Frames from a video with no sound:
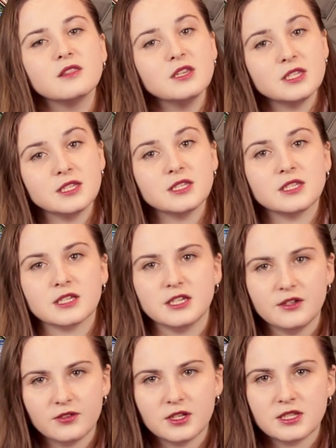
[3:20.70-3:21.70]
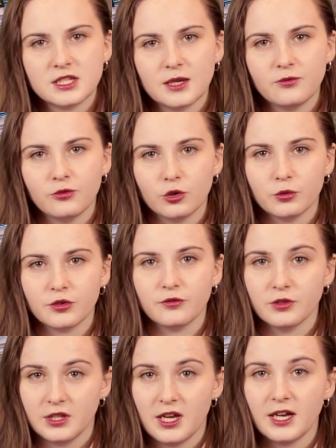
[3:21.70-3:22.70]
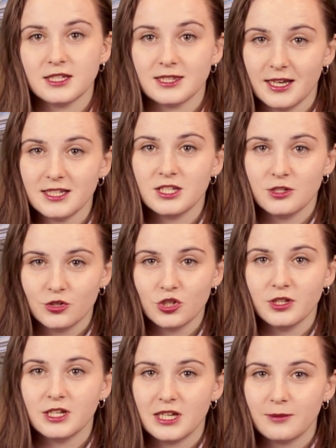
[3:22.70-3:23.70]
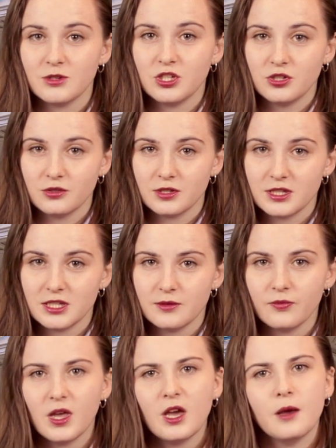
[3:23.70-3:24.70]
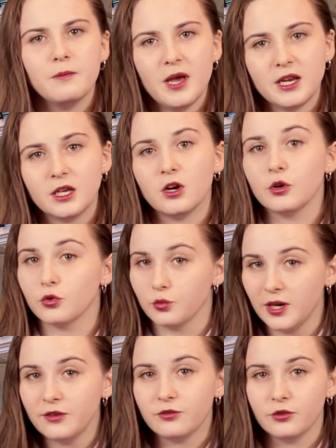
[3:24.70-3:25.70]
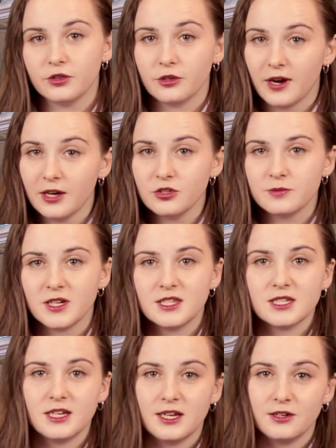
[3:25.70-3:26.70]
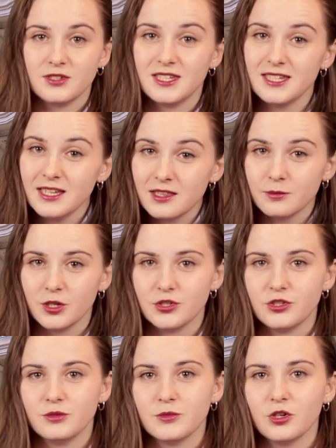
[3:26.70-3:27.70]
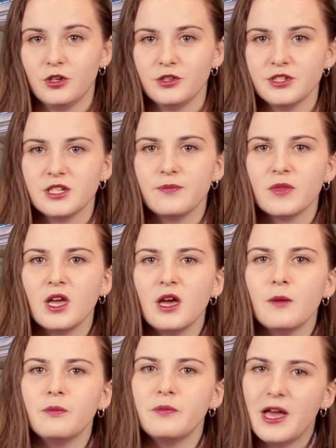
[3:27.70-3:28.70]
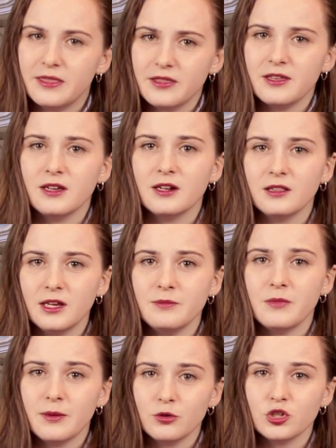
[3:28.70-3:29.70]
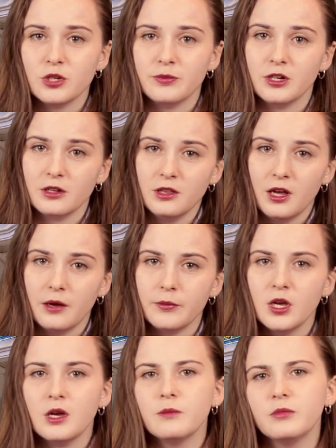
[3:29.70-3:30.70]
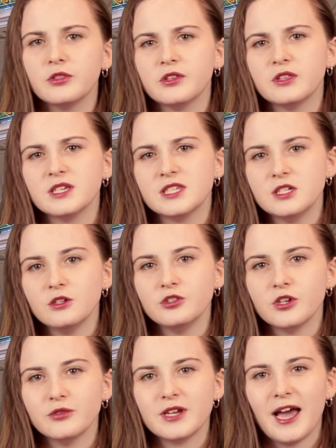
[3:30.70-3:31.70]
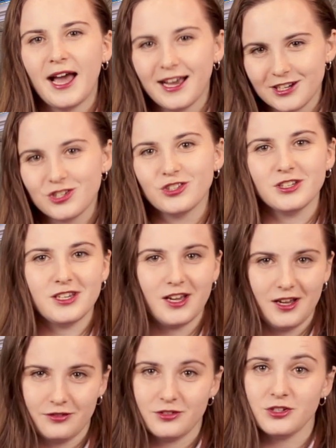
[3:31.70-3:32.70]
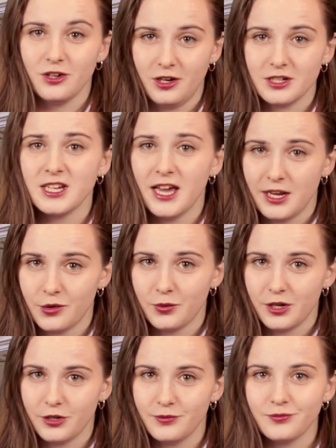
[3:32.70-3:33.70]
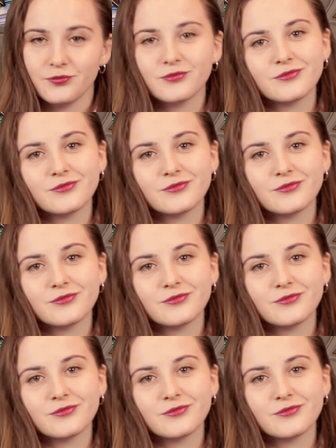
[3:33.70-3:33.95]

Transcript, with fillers: This is a significant step forward for Lehigh's less socially adept students. Many are grateful that their housemates can now see them on Zoom calls and that they can claim membership in a club, but that they still don't actually have to talk to anyone.